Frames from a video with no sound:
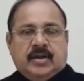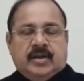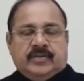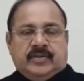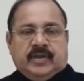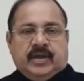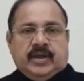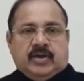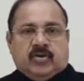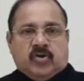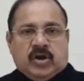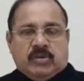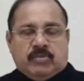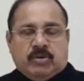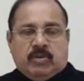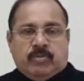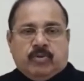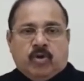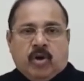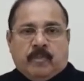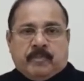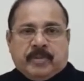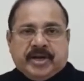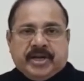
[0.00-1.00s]
the economy will be
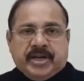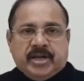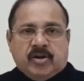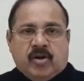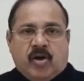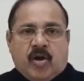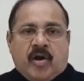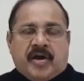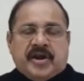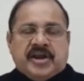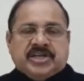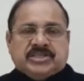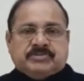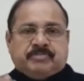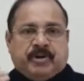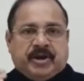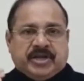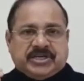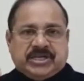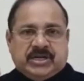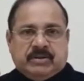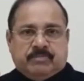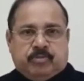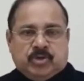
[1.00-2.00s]
operating on its
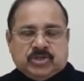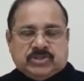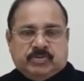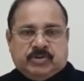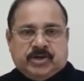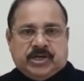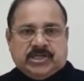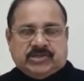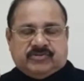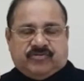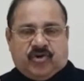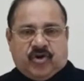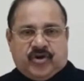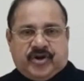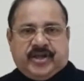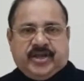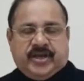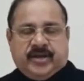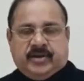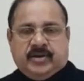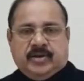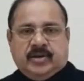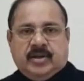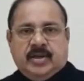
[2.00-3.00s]
production possibilities
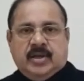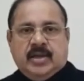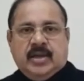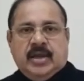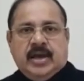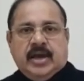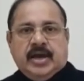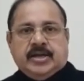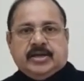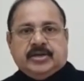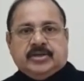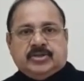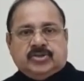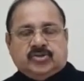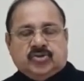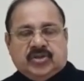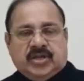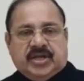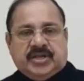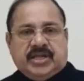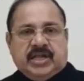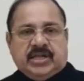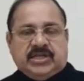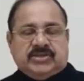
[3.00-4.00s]
frontier and so
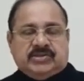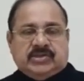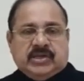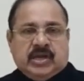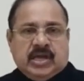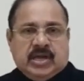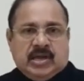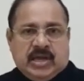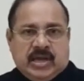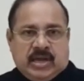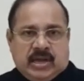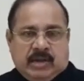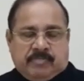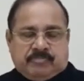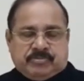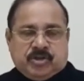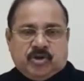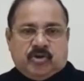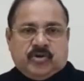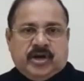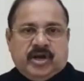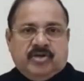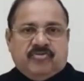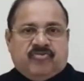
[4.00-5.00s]
that there is
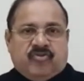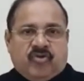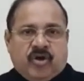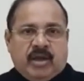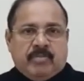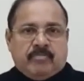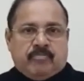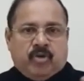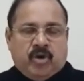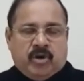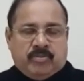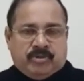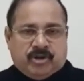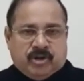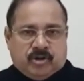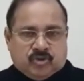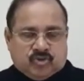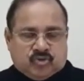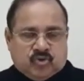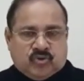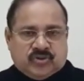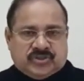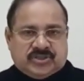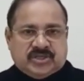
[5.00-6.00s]
absolutely full employment of
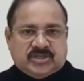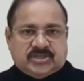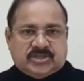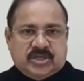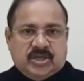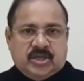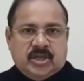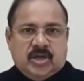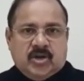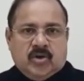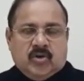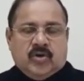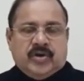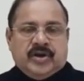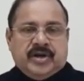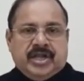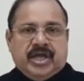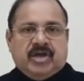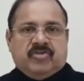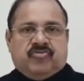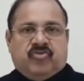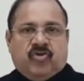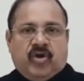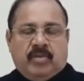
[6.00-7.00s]
resources or
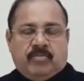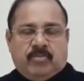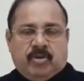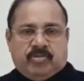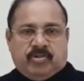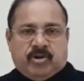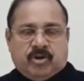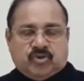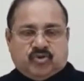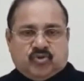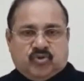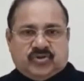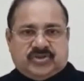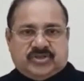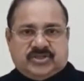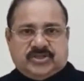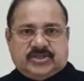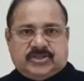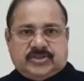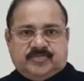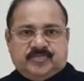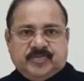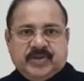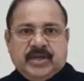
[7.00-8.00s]
near full employment
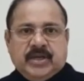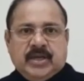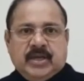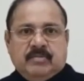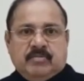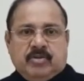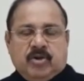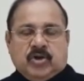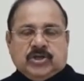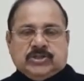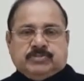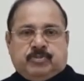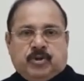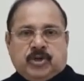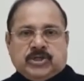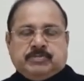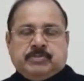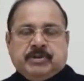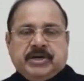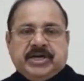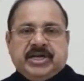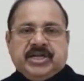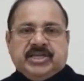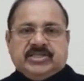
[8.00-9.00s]
resources. Because
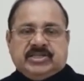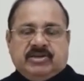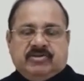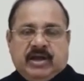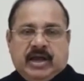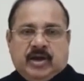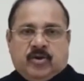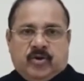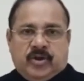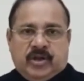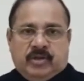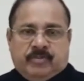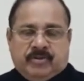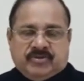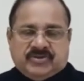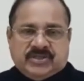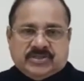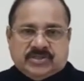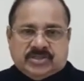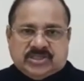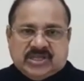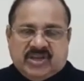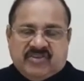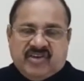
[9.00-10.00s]
prosperity is, a, according to Professor
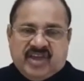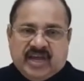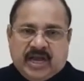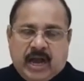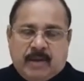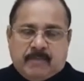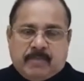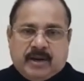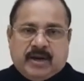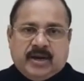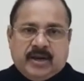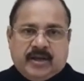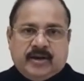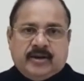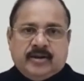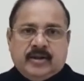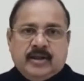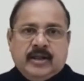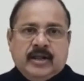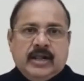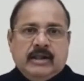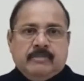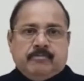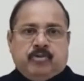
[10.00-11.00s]
G.V. Haberler,
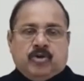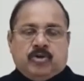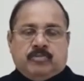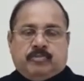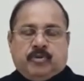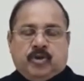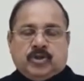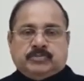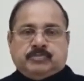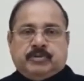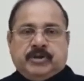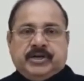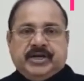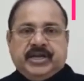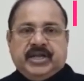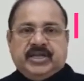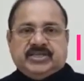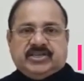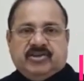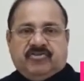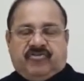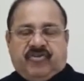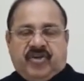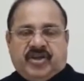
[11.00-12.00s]
prosperity is
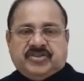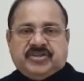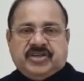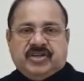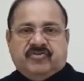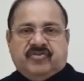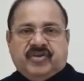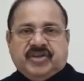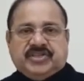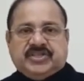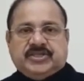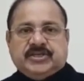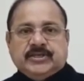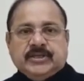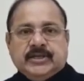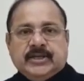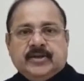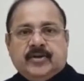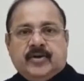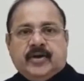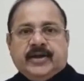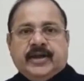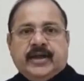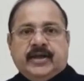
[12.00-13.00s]
a phase in which
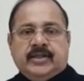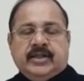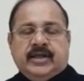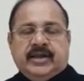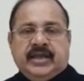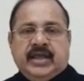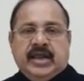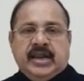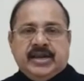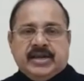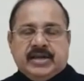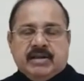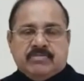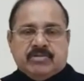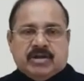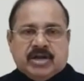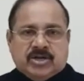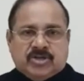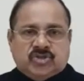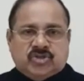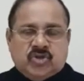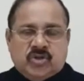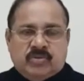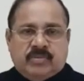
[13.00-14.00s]
okay, the real income
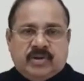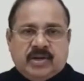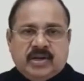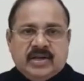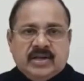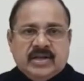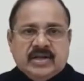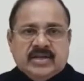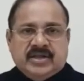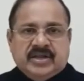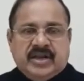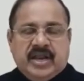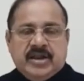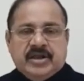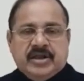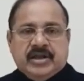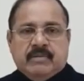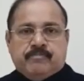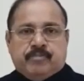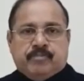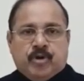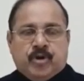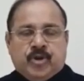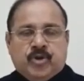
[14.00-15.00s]
consumed, the real
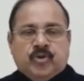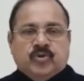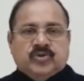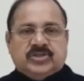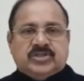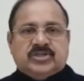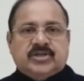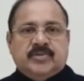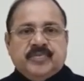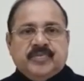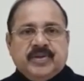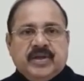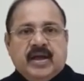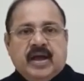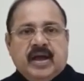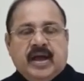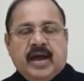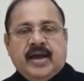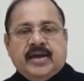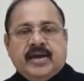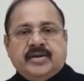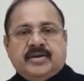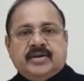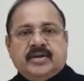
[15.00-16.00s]
income produced
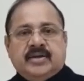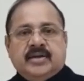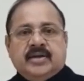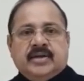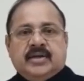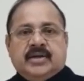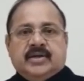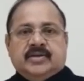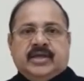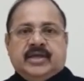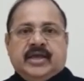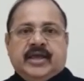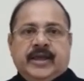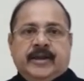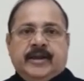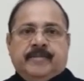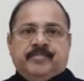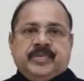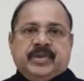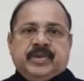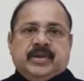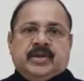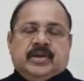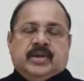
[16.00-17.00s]
and the
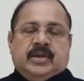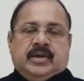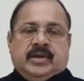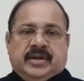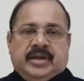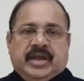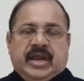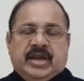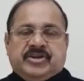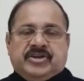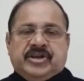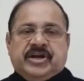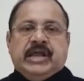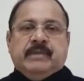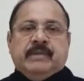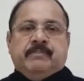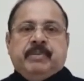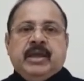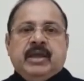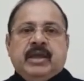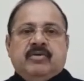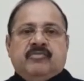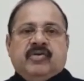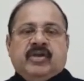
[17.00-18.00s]
real
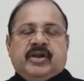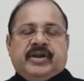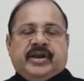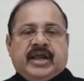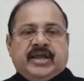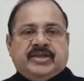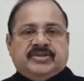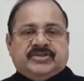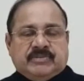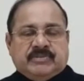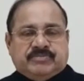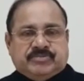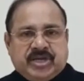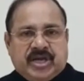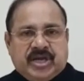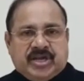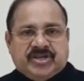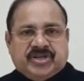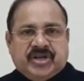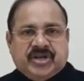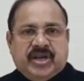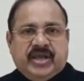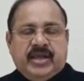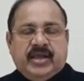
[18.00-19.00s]
GDP will rise
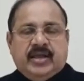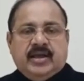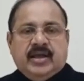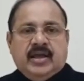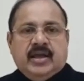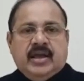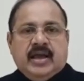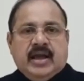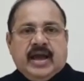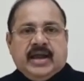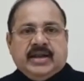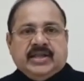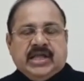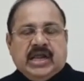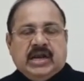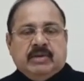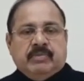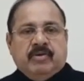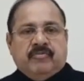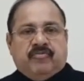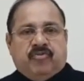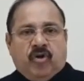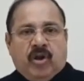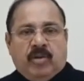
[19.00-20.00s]
substantially and there will
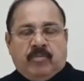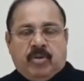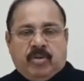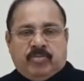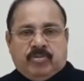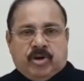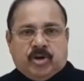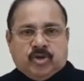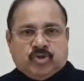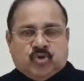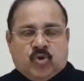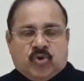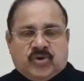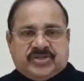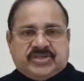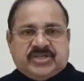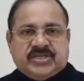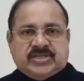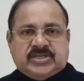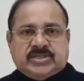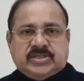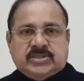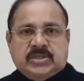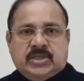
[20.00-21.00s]
be full employment
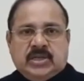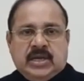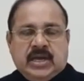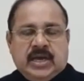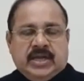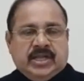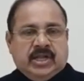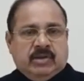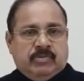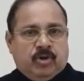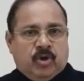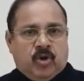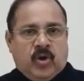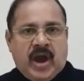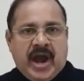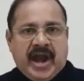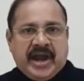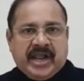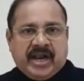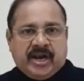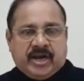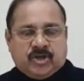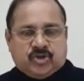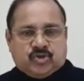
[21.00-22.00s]
resources and then we know
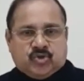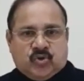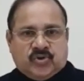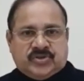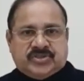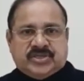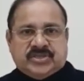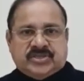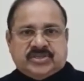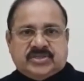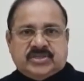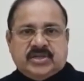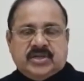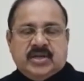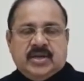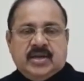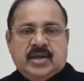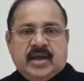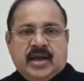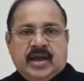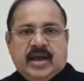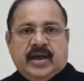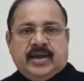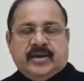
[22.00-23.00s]
added resources
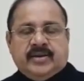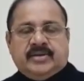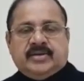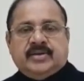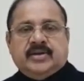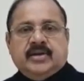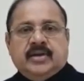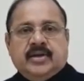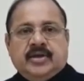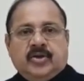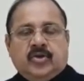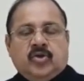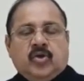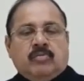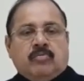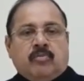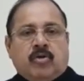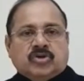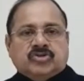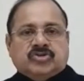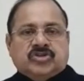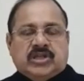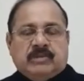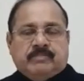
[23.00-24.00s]
and you know
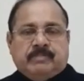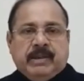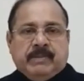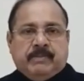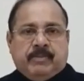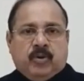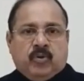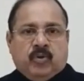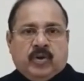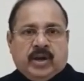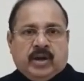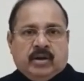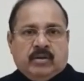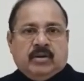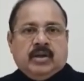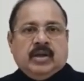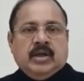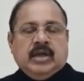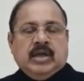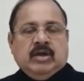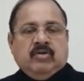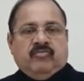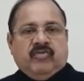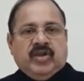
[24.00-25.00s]
most of the people who are
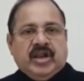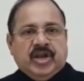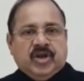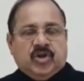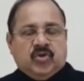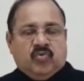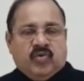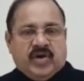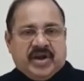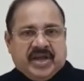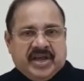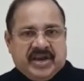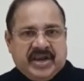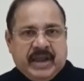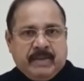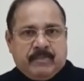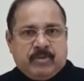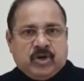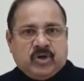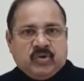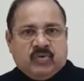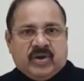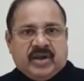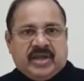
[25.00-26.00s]
willing to work and able
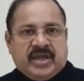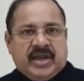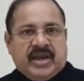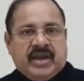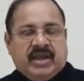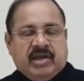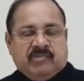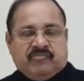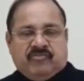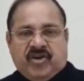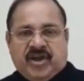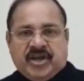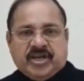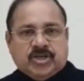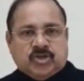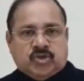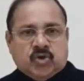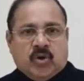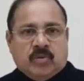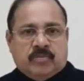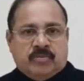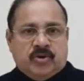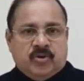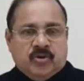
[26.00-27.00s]
to work can find
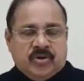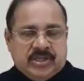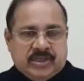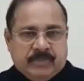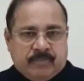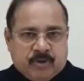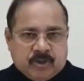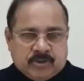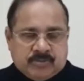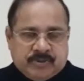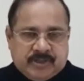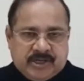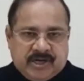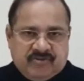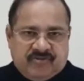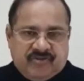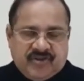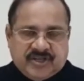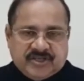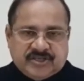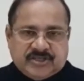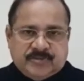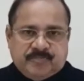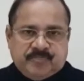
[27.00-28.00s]
job during the prosperity
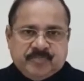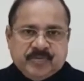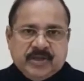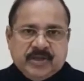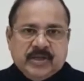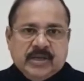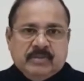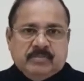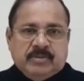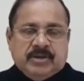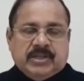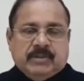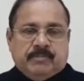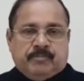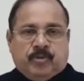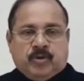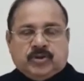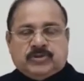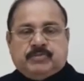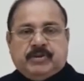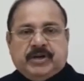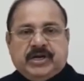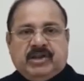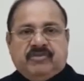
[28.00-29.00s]
phase. But the
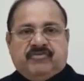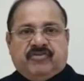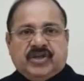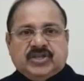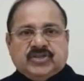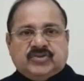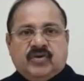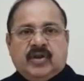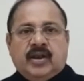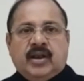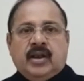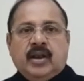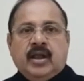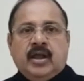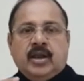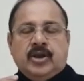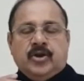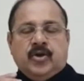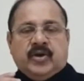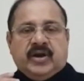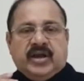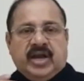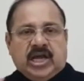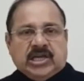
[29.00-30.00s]
prosperity phase will
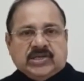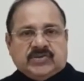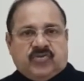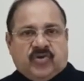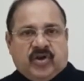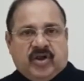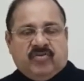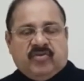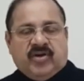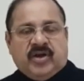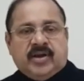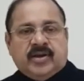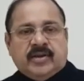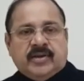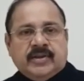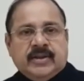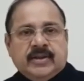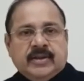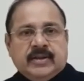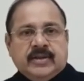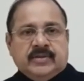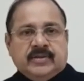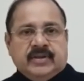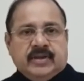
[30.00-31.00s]
not last forever.
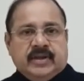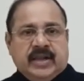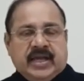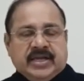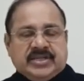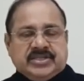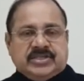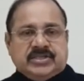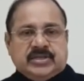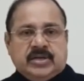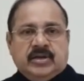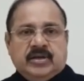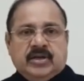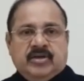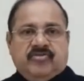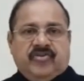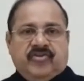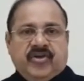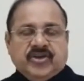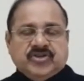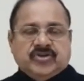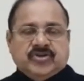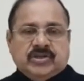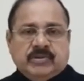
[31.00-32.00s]
The next
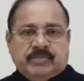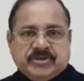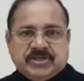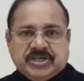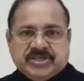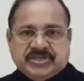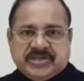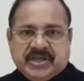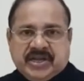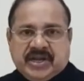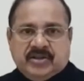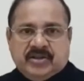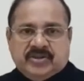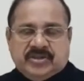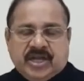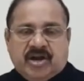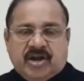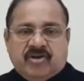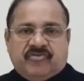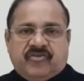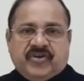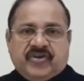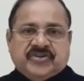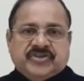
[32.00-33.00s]
phase of the business cycle,
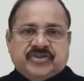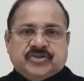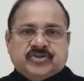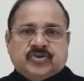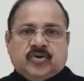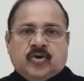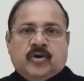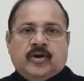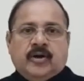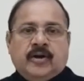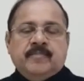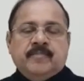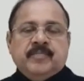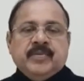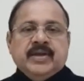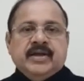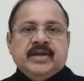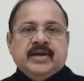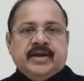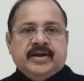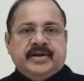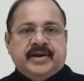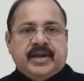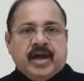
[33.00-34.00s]
third phase is called
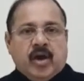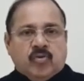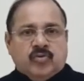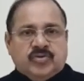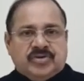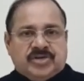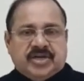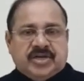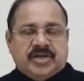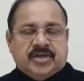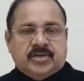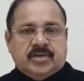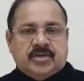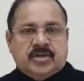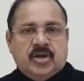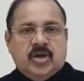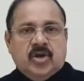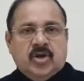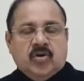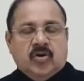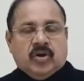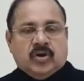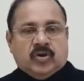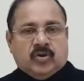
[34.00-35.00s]
downturn
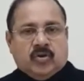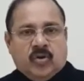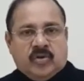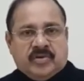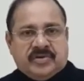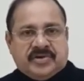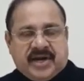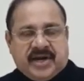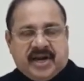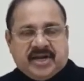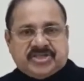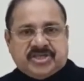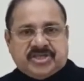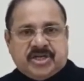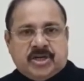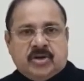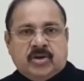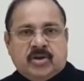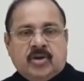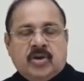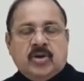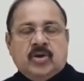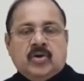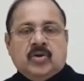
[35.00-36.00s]
or contraction
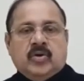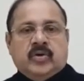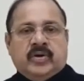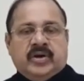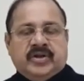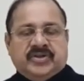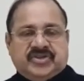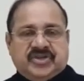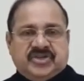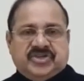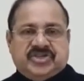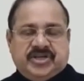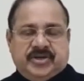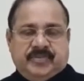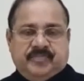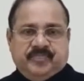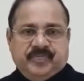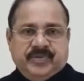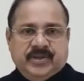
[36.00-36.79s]
or recession.